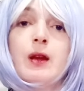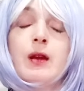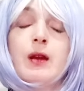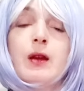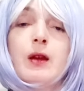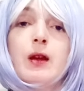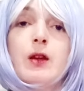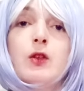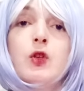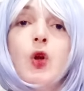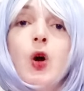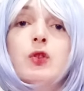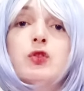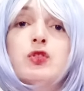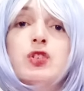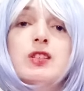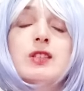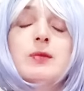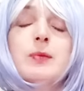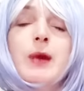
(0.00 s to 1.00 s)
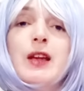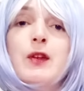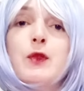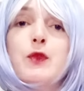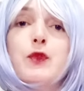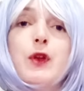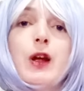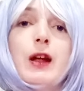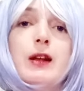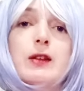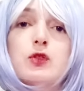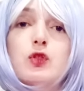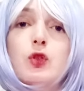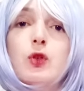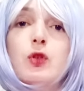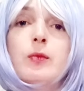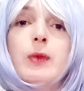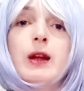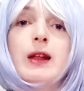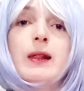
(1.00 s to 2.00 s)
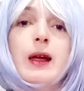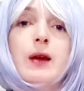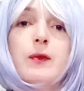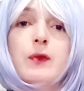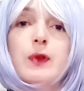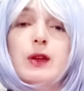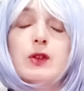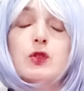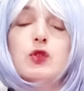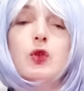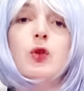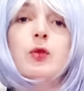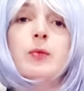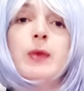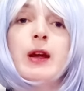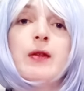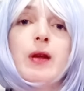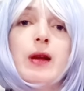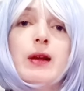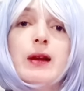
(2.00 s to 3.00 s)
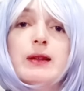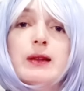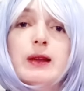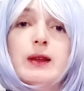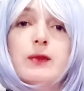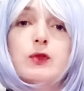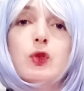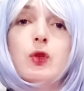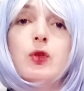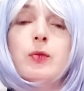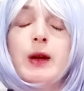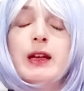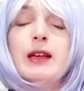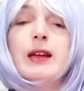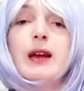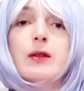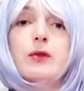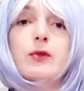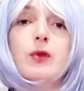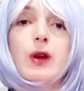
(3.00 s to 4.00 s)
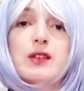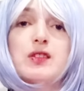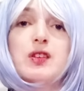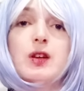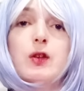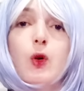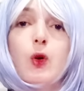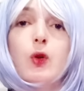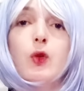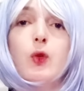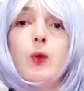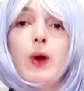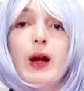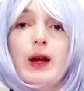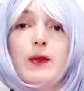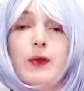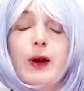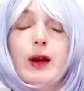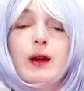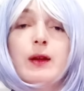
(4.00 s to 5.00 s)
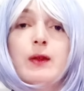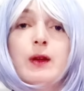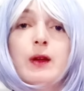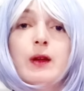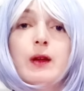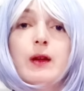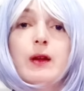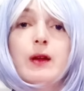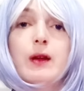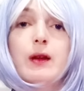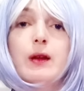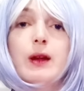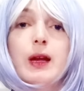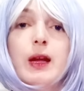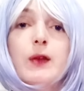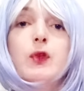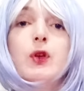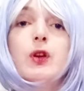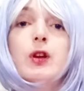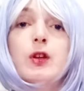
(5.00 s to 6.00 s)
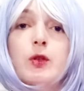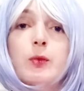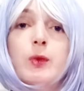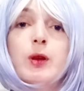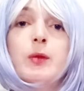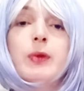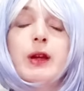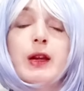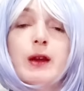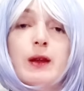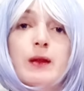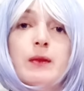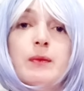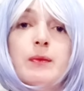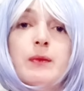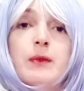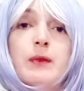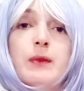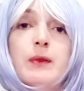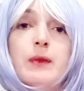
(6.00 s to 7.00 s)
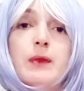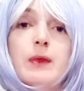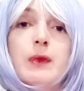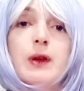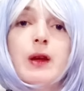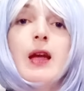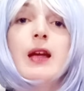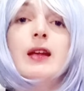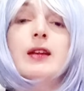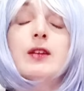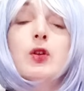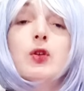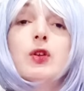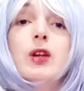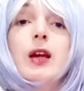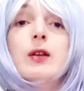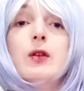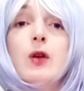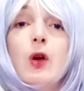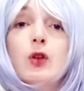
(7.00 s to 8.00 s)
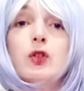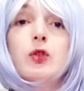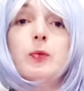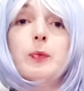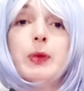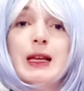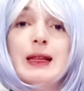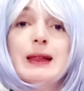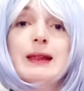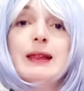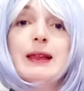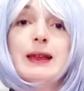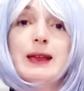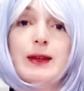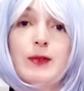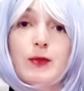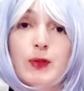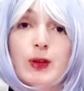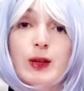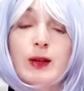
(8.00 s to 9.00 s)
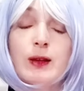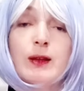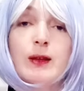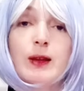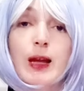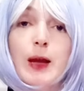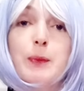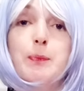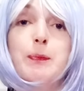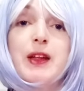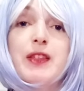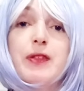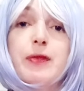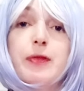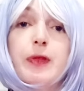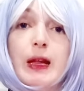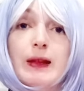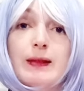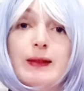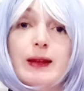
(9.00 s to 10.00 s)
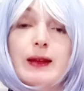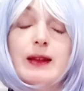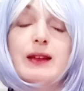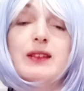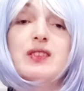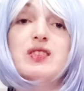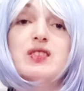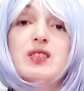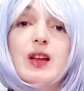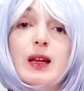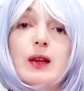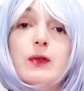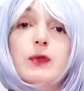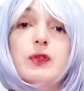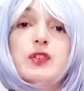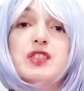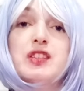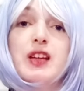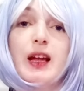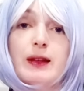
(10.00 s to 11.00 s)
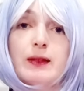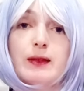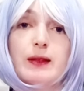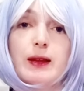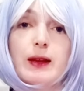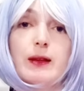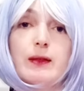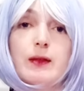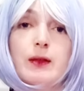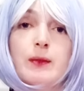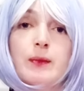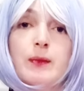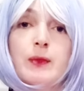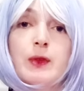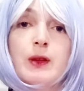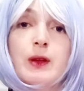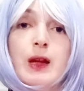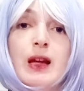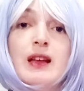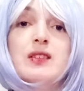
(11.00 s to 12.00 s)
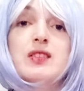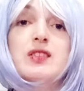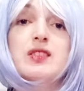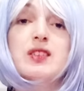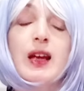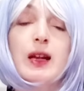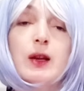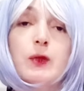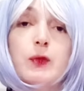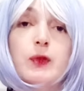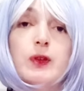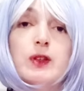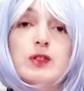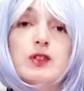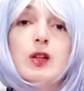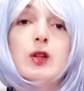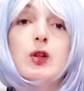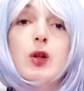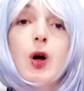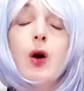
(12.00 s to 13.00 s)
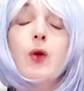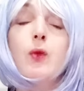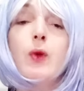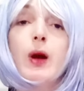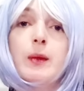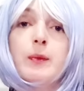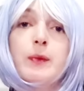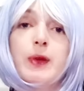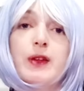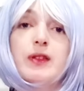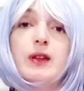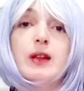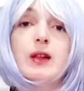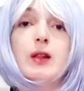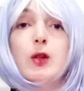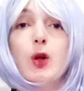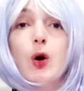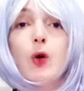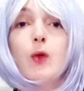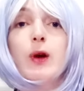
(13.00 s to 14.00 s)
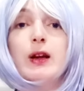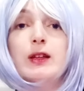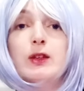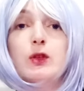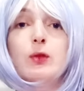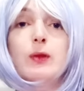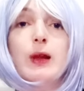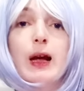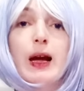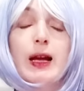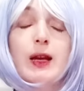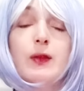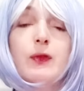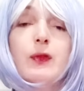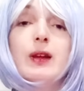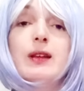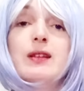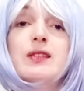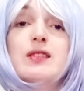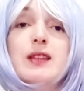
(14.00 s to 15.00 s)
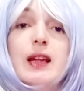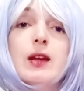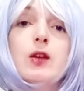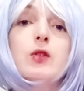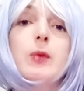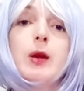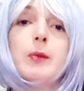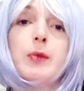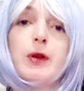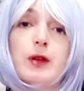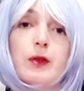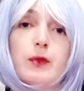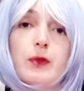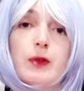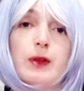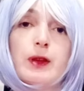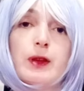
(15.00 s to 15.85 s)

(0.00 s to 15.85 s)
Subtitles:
Not just my friends or my lovers or my relatives or my hairdresser or whoever. If you're a human being, you cannot be living a pathetic, self-centered, selfish, low empathy, low IQ life and stay in my periphery.